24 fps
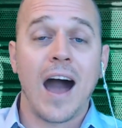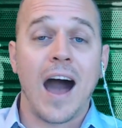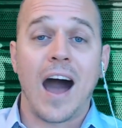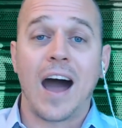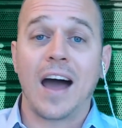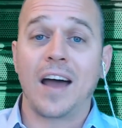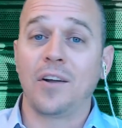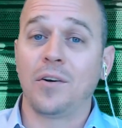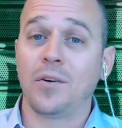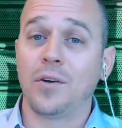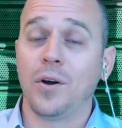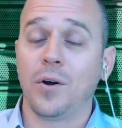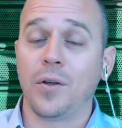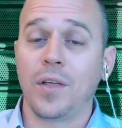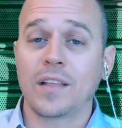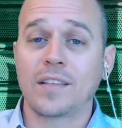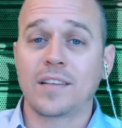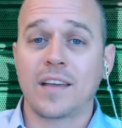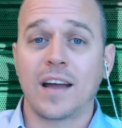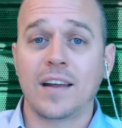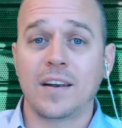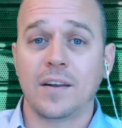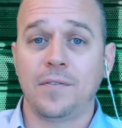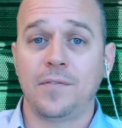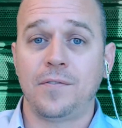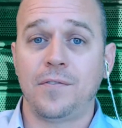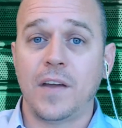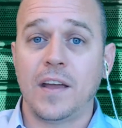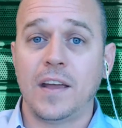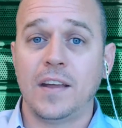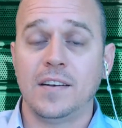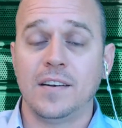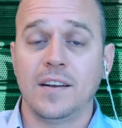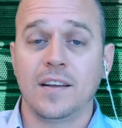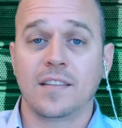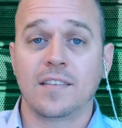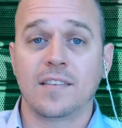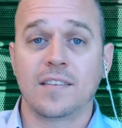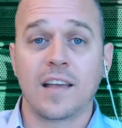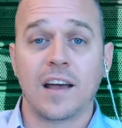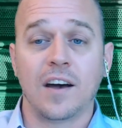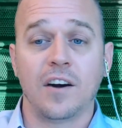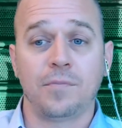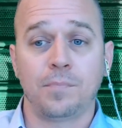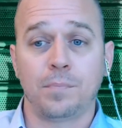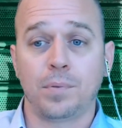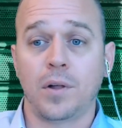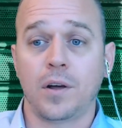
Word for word: I don't know. That's kind of fading itself.